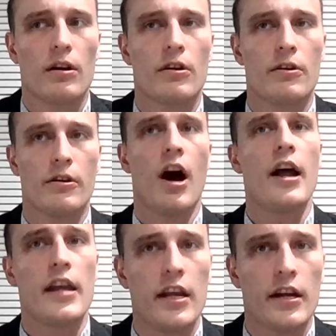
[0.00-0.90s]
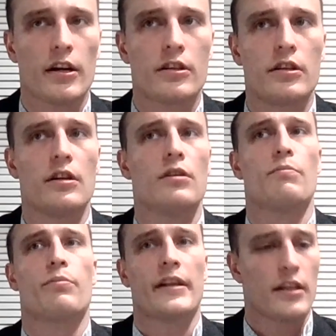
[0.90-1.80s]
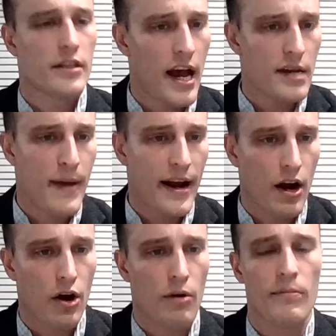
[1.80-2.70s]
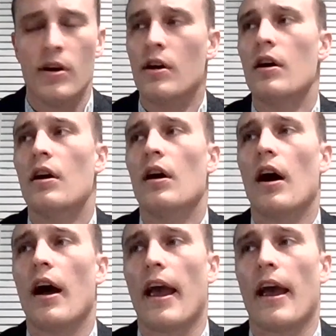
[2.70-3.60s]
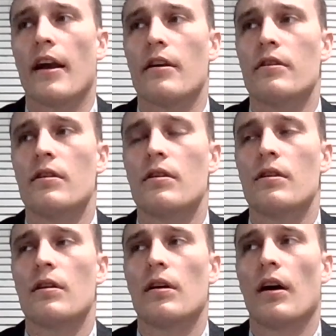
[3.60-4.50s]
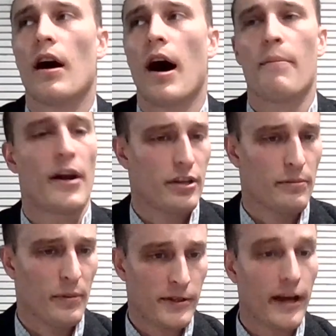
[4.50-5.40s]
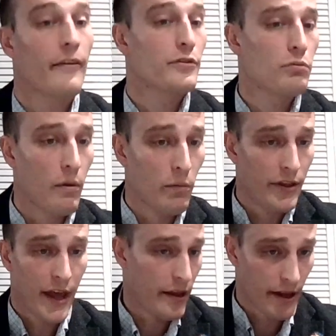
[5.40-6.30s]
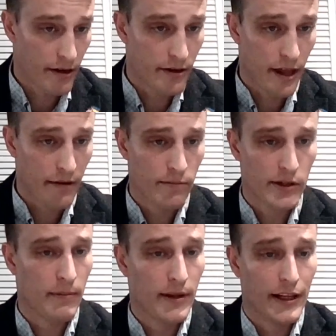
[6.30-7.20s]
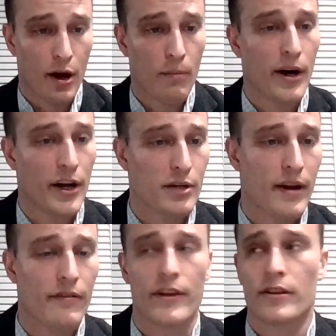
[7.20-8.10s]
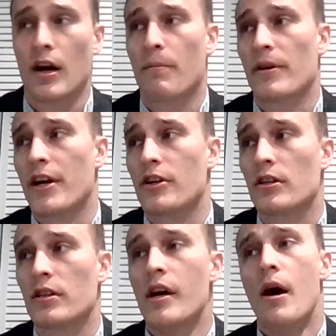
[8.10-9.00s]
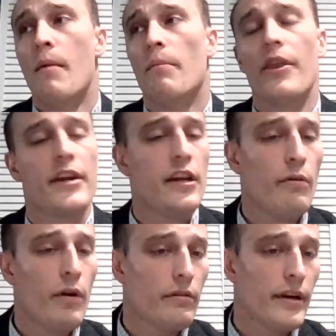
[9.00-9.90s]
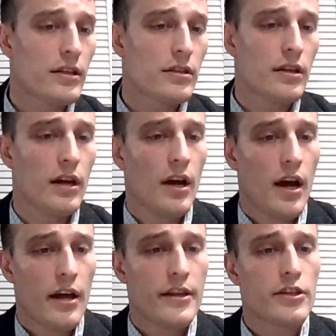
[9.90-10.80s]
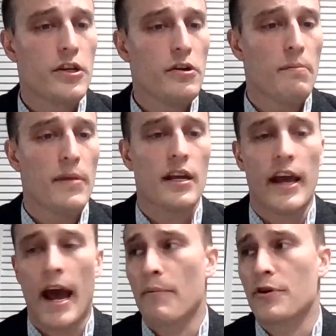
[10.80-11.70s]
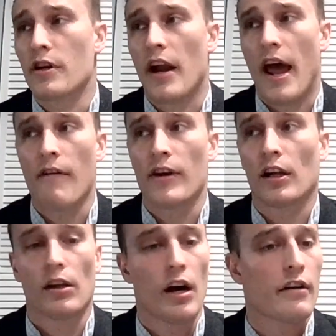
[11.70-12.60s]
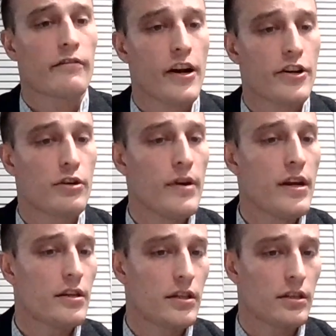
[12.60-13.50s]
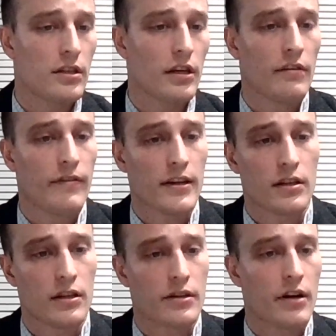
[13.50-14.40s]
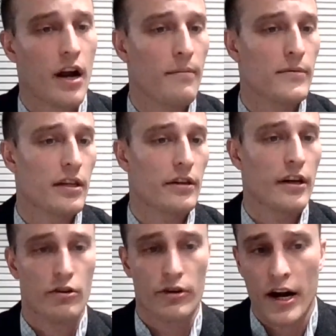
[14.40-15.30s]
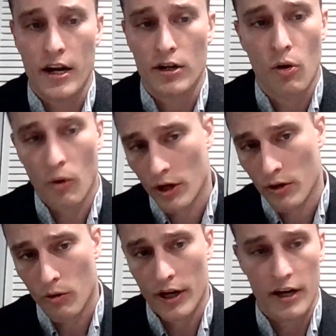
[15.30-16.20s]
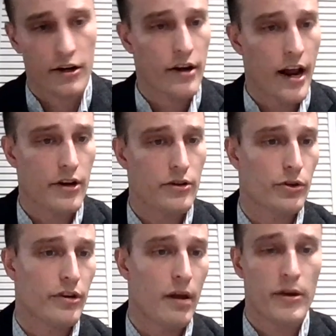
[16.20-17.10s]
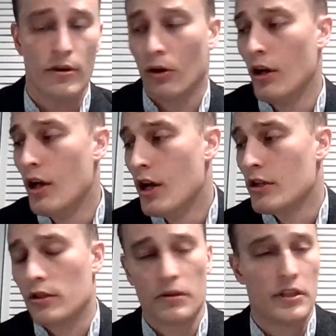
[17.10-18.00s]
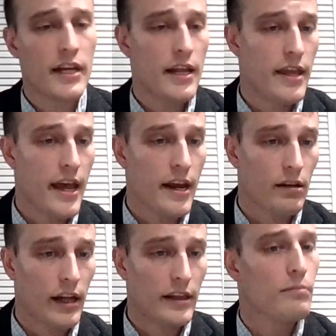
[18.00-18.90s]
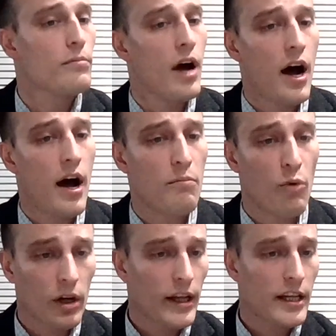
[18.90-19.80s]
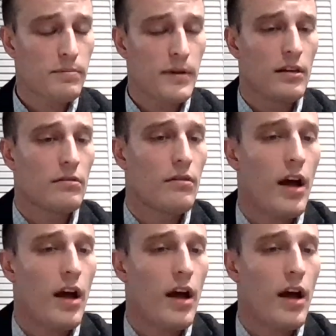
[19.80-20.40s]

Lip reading: not eager to bring these guys back home and punish them themselves. Why would they? They seemingly don't punish men for these operations. But they didn't want to risk this unit being captured and having a lot of Russian witnesses to confess to these crimes, either in Ukrainian court or an international tribunal. So instead, they let them more or less be,